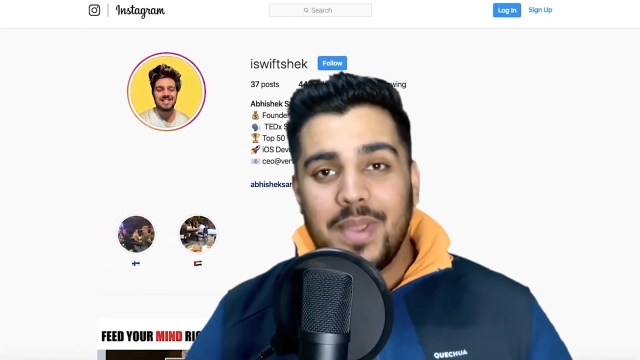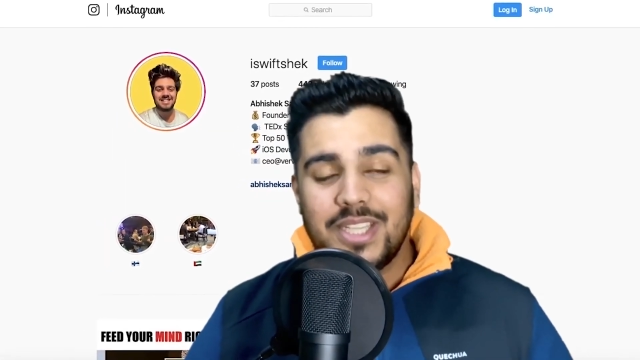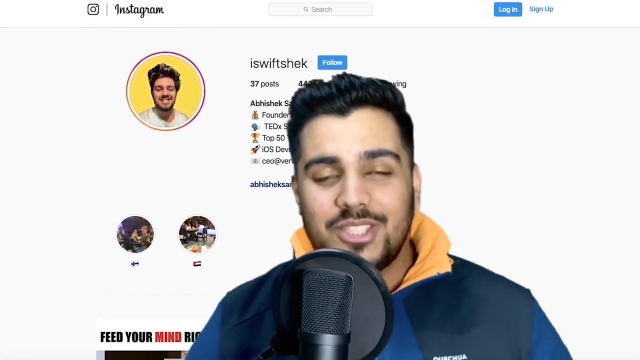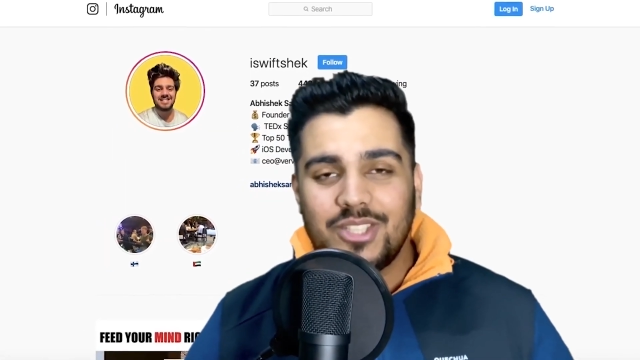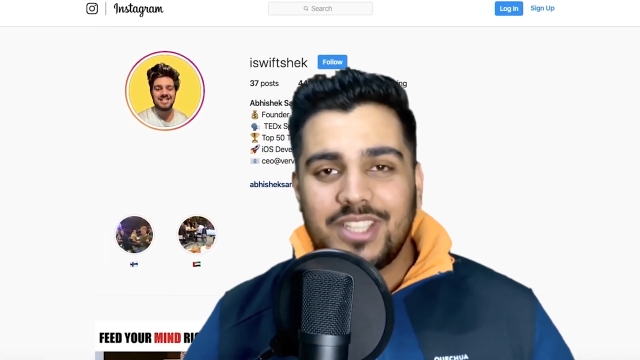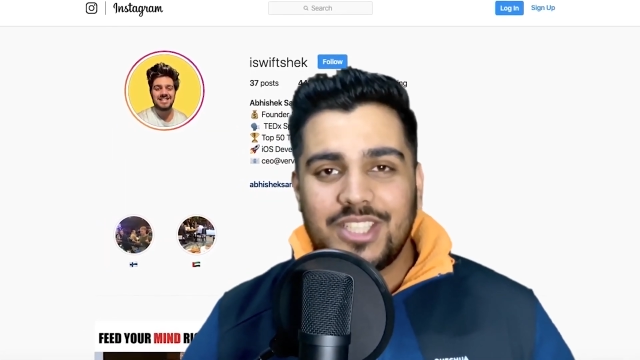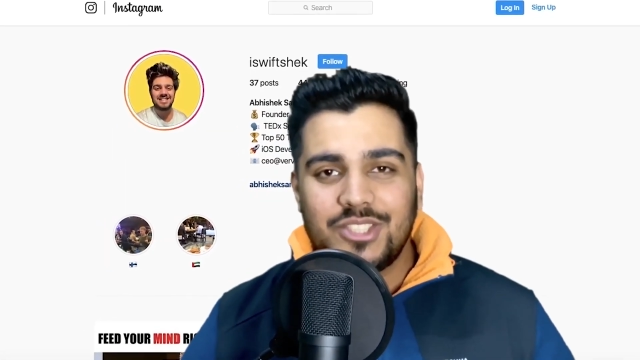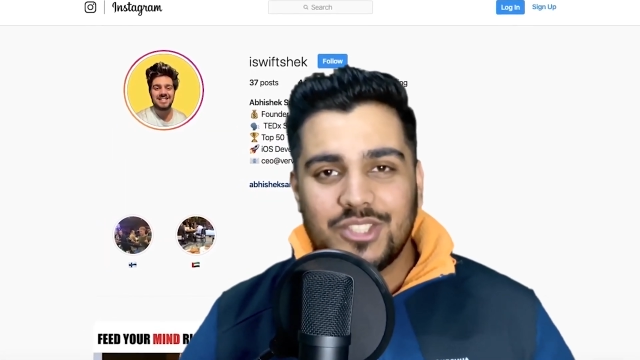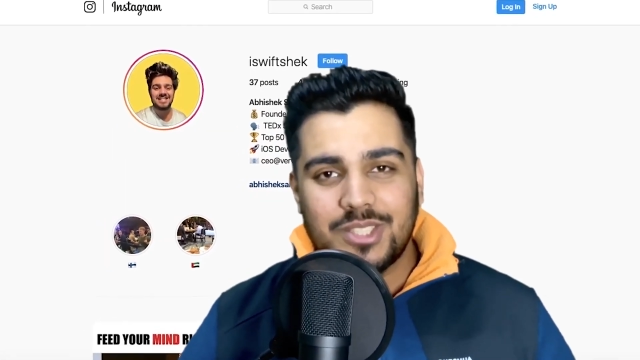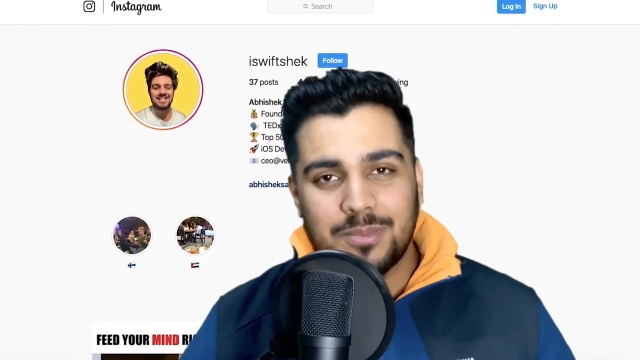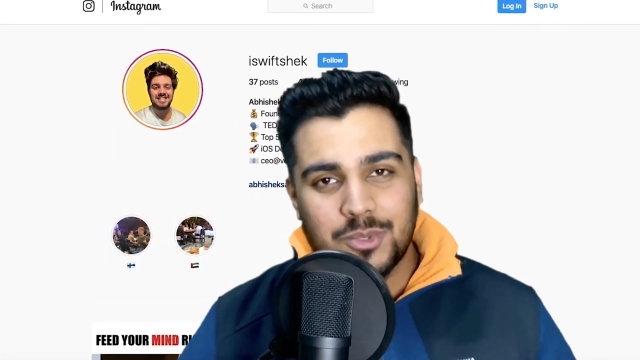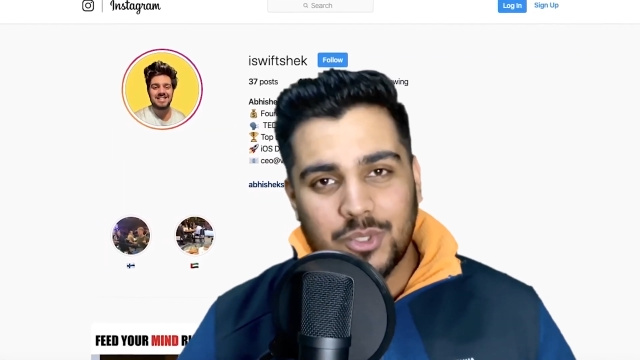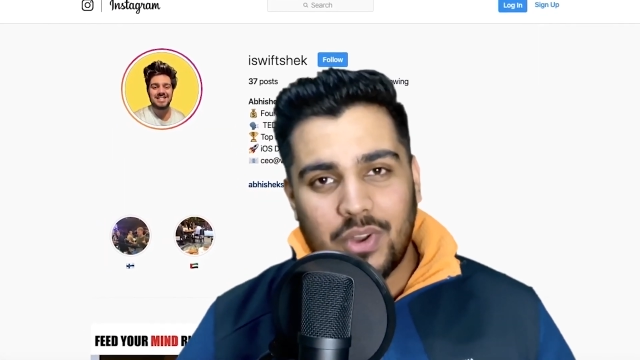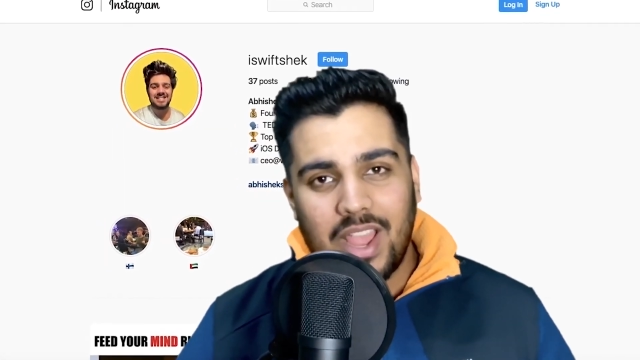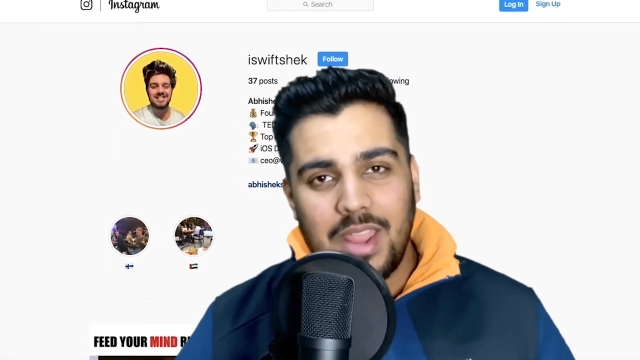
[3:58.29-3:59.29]
Make sure that you
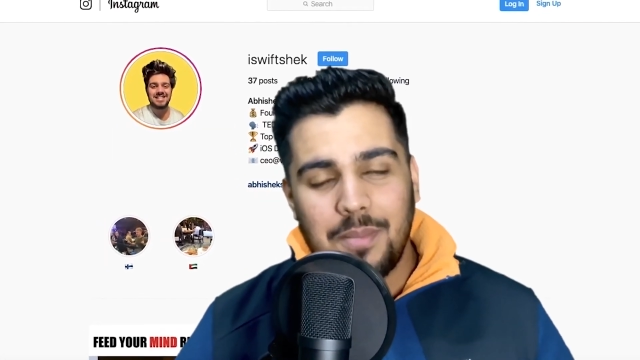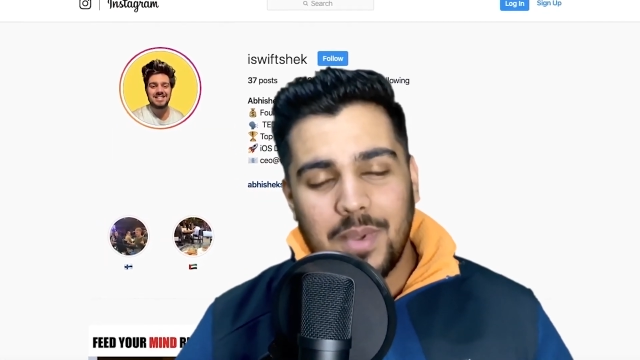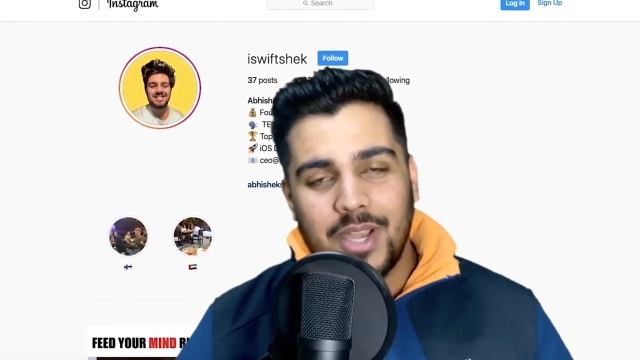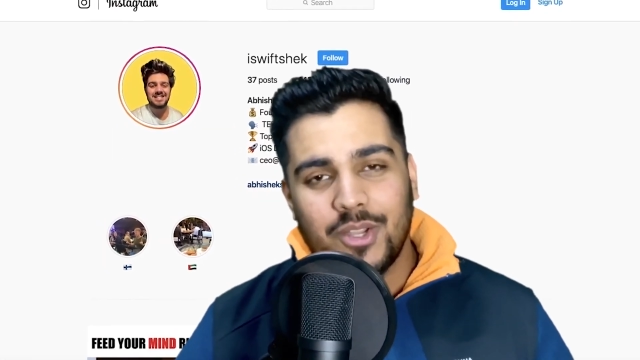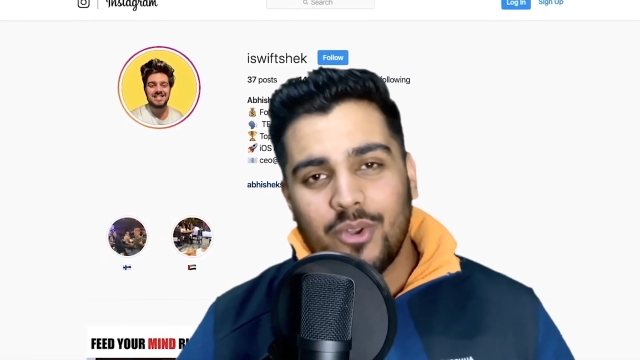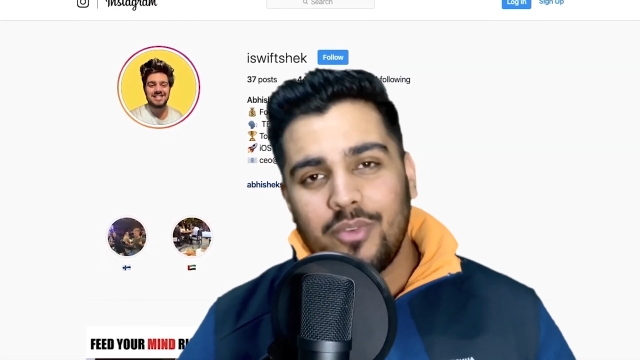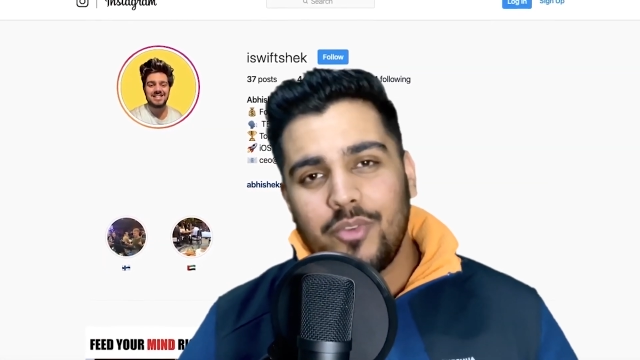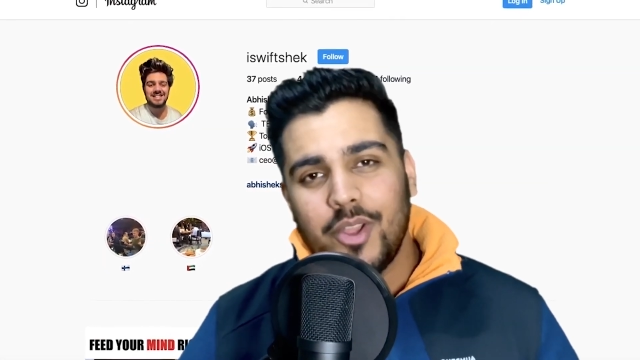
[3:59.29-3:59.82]
subscribe and don't